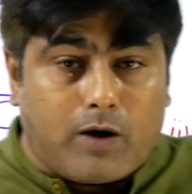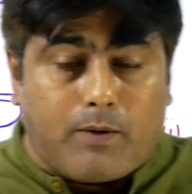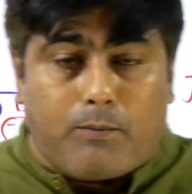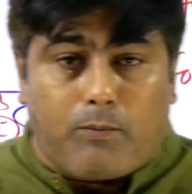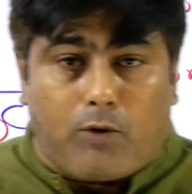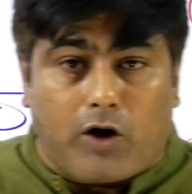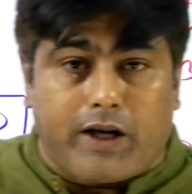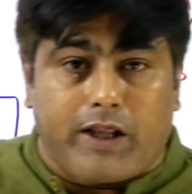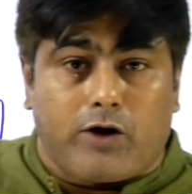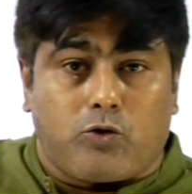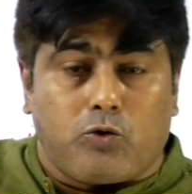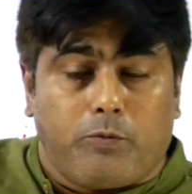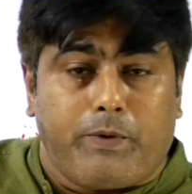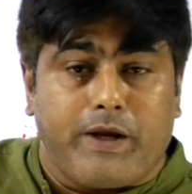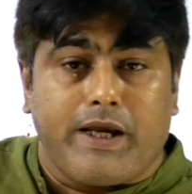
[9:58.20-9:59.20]
a body
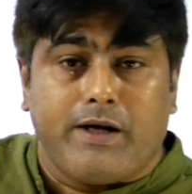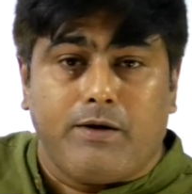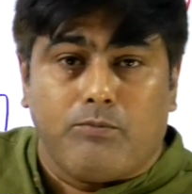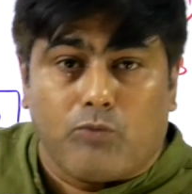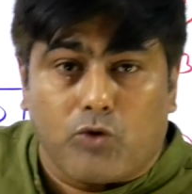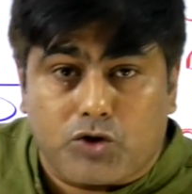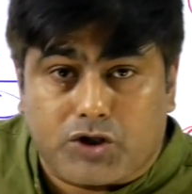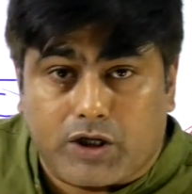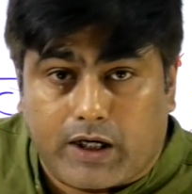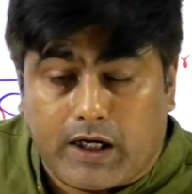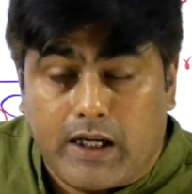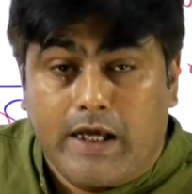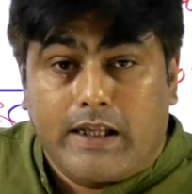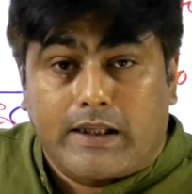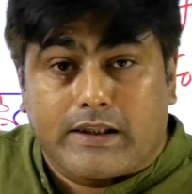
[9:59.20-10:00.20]
to be in motion,
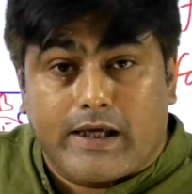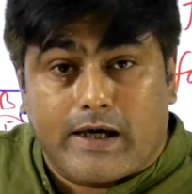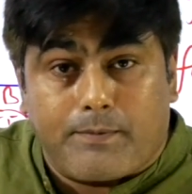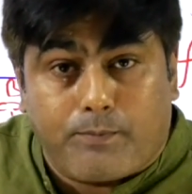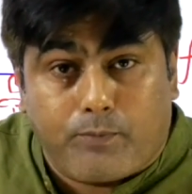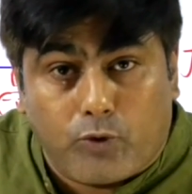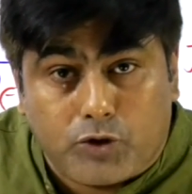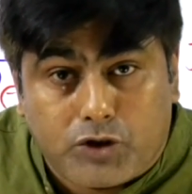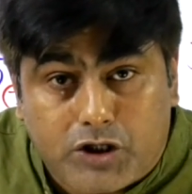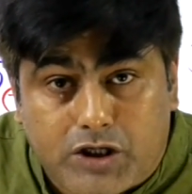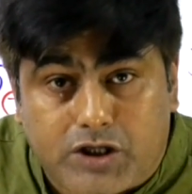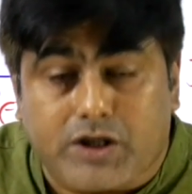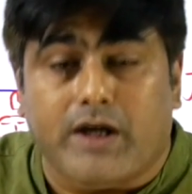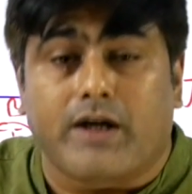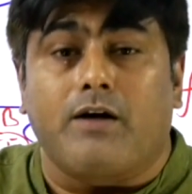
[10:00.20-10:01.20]
their
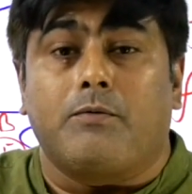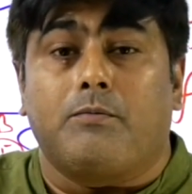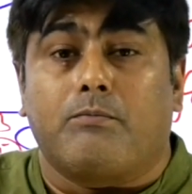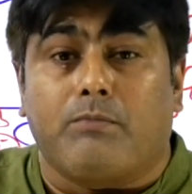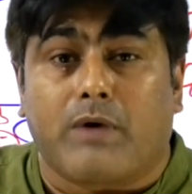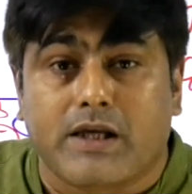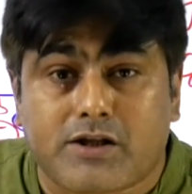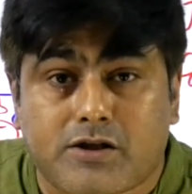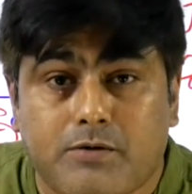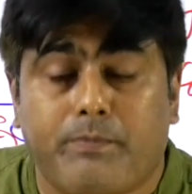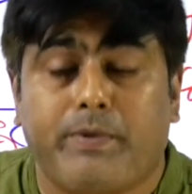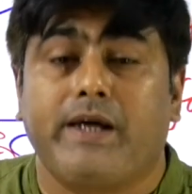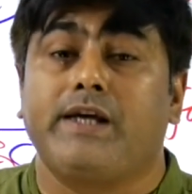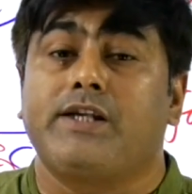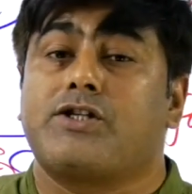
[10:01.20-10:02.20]
position must
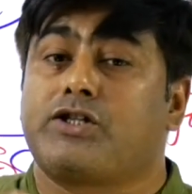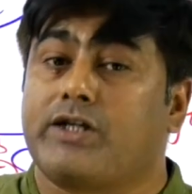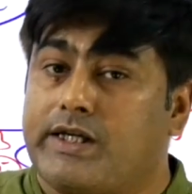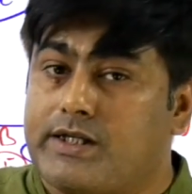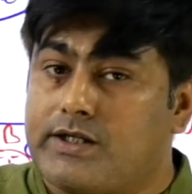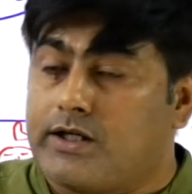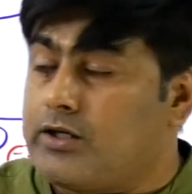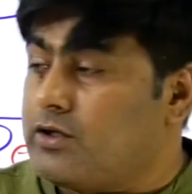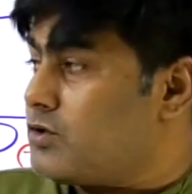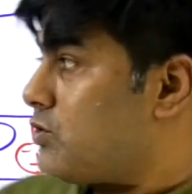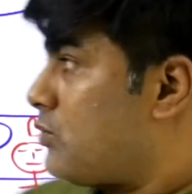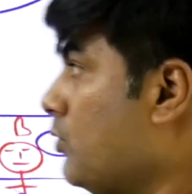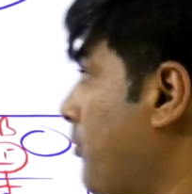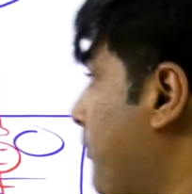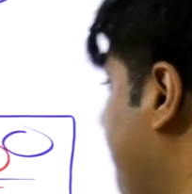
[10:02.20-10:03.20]
be changed. So